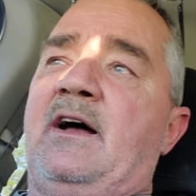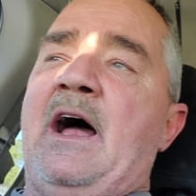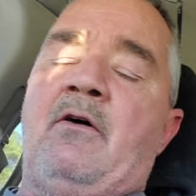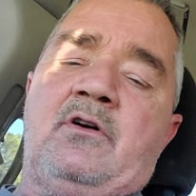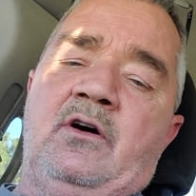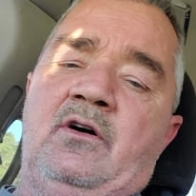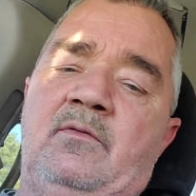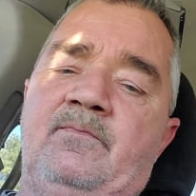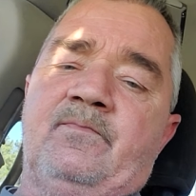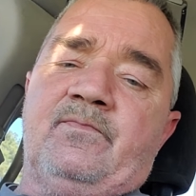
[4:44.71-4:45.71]

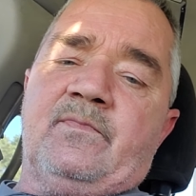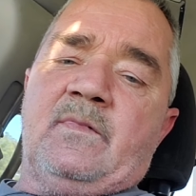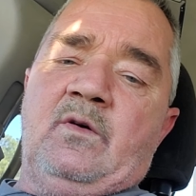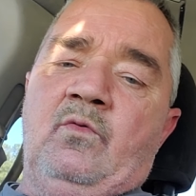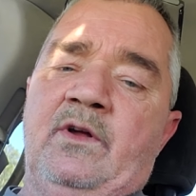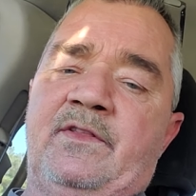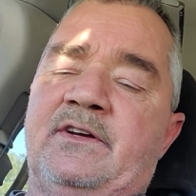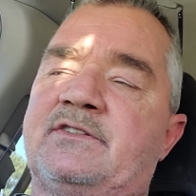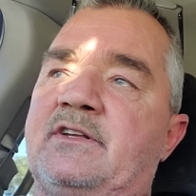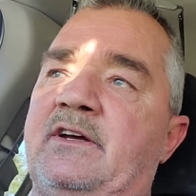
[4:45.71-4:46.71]
outcome with
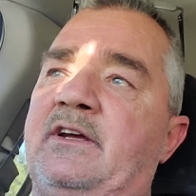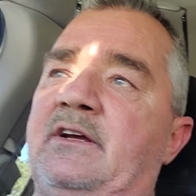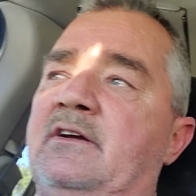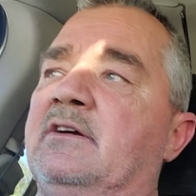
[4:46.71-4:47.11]
this thing.